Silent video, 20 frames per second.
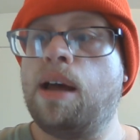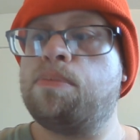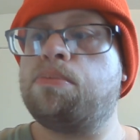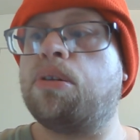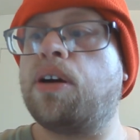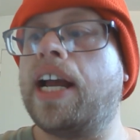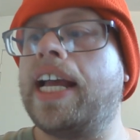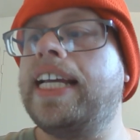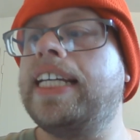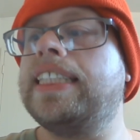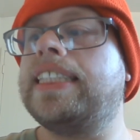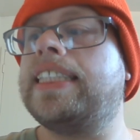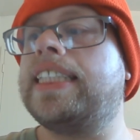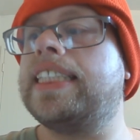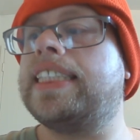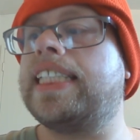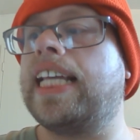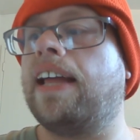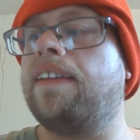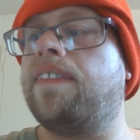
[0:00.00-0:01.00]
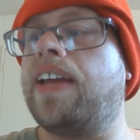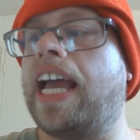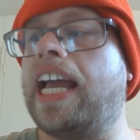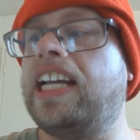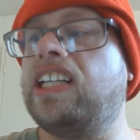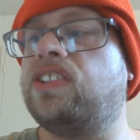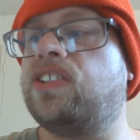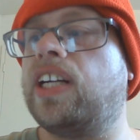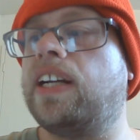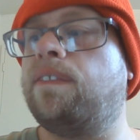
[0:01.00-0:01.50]
Praise to
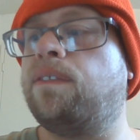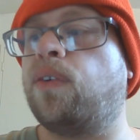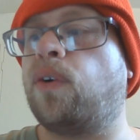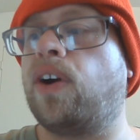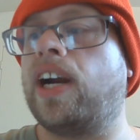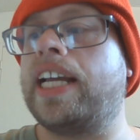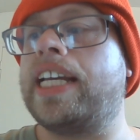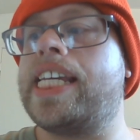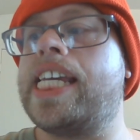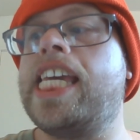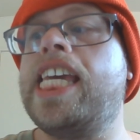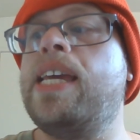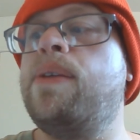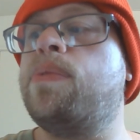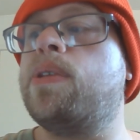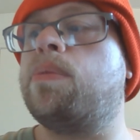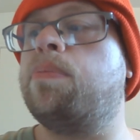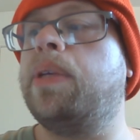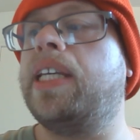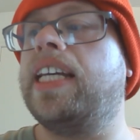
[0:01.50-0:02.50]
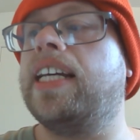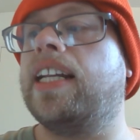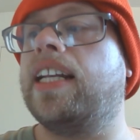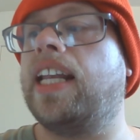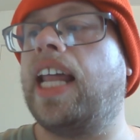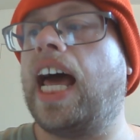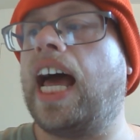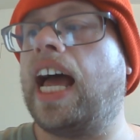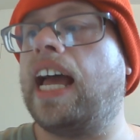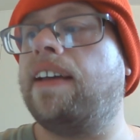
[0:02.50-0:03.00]
self-hatred, for it keeps me
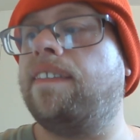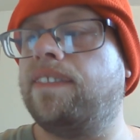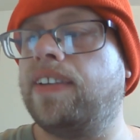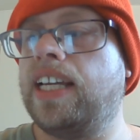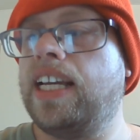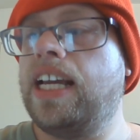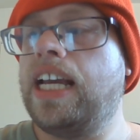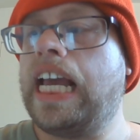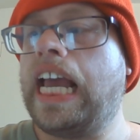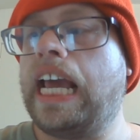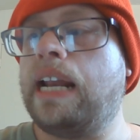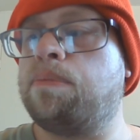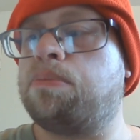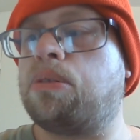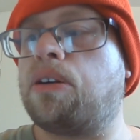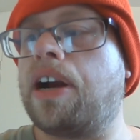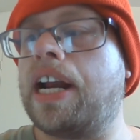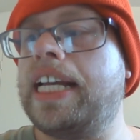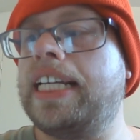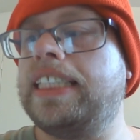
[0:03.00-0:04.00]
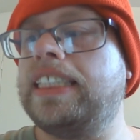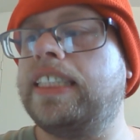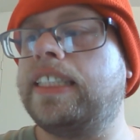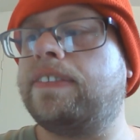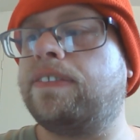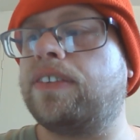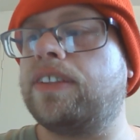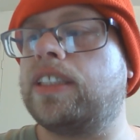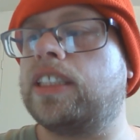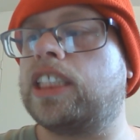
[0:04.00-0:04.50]
alive, and praise
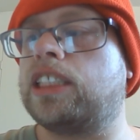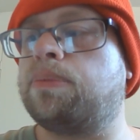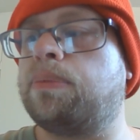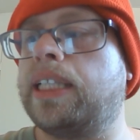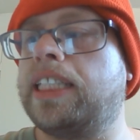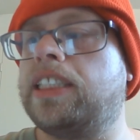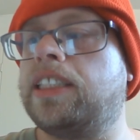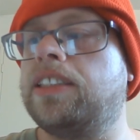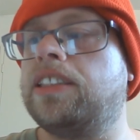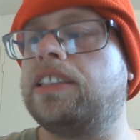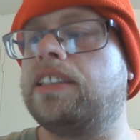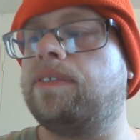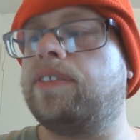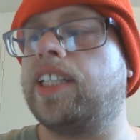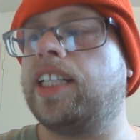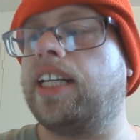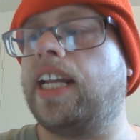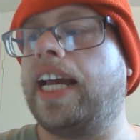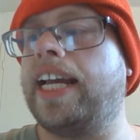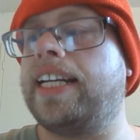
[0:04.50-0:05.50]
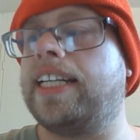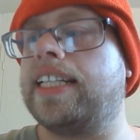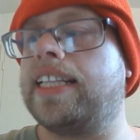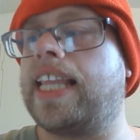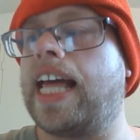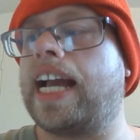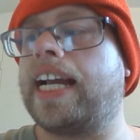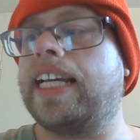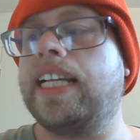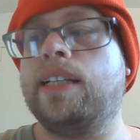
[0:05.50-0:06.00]
for the splinters of delight
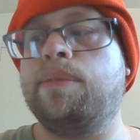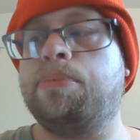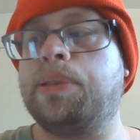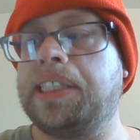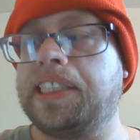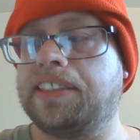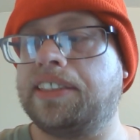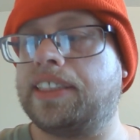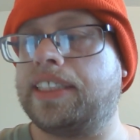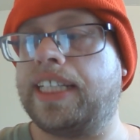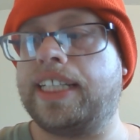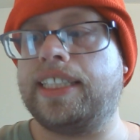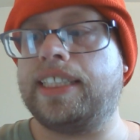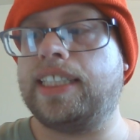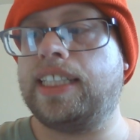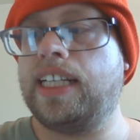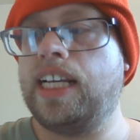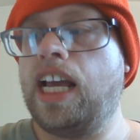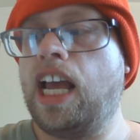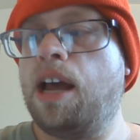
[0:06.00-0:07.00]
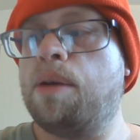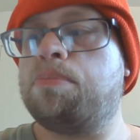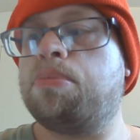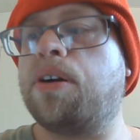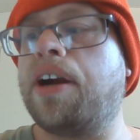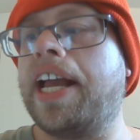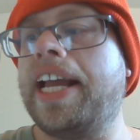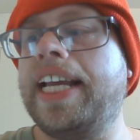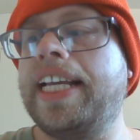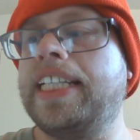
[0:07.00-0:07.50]
that can pierce it.
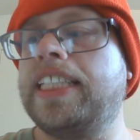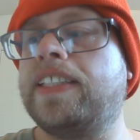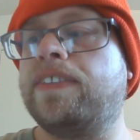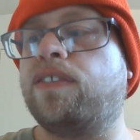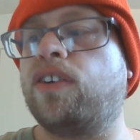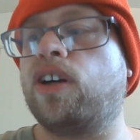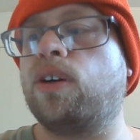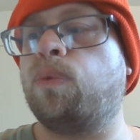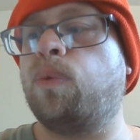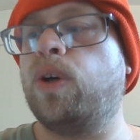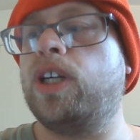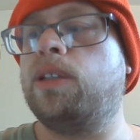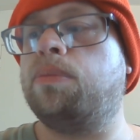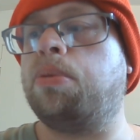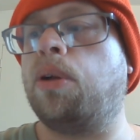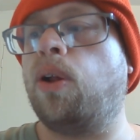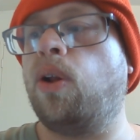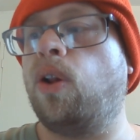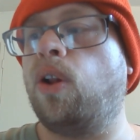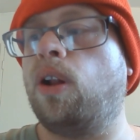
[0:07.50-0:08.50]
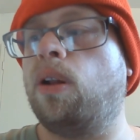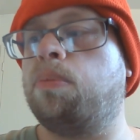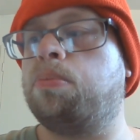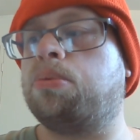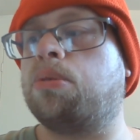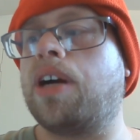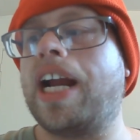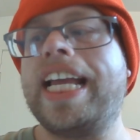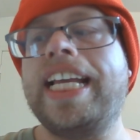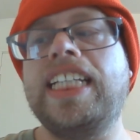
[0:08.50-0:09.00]
Praise for wood pole,
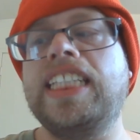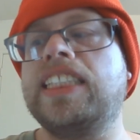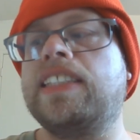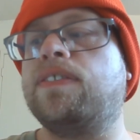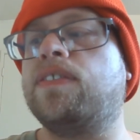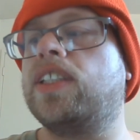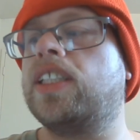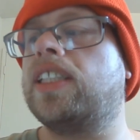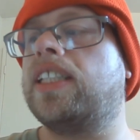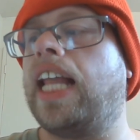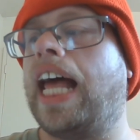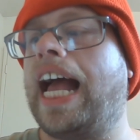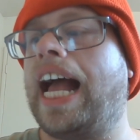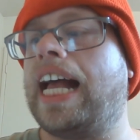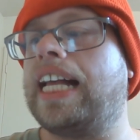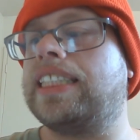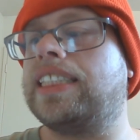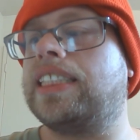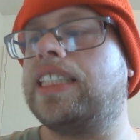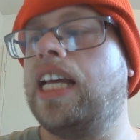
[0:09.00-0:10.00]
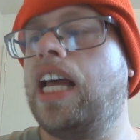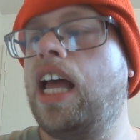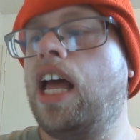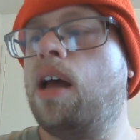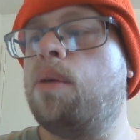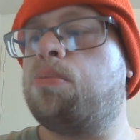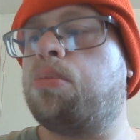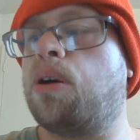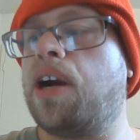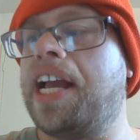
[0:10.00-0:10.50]
praise for glass,
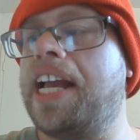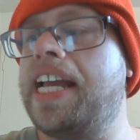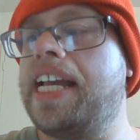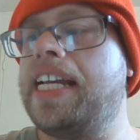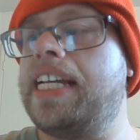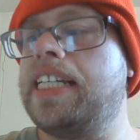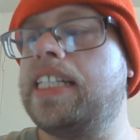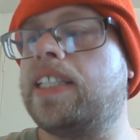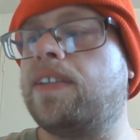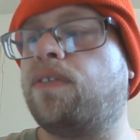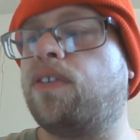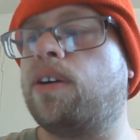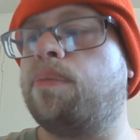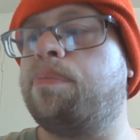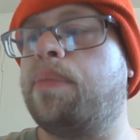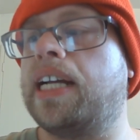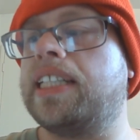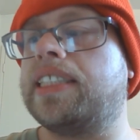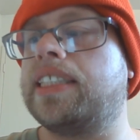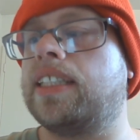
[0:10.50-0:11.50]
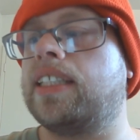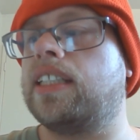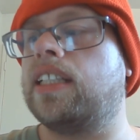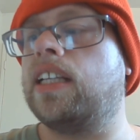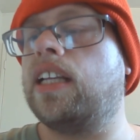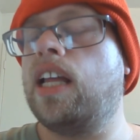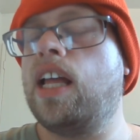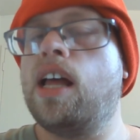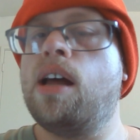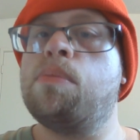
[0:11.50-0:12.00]
praise for
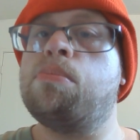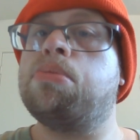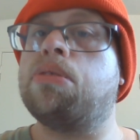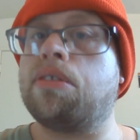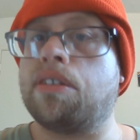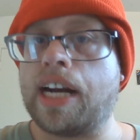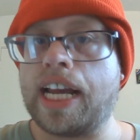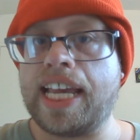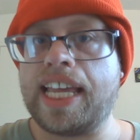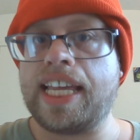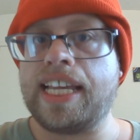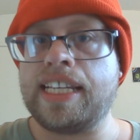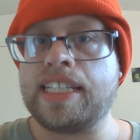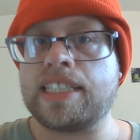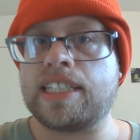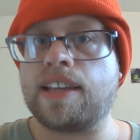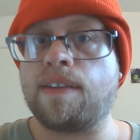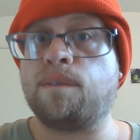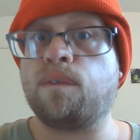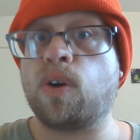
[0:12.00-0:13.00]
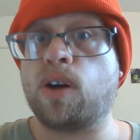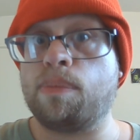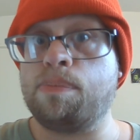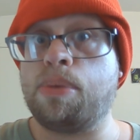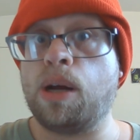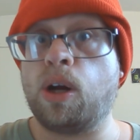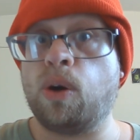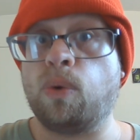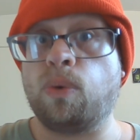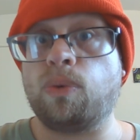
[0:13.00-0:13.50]
muscle, praise for
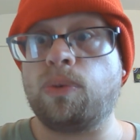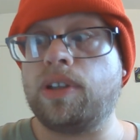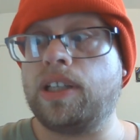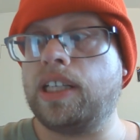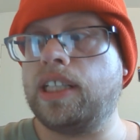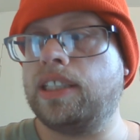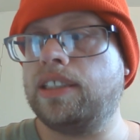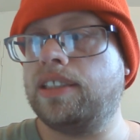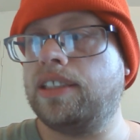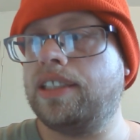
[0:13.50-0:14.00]
bone.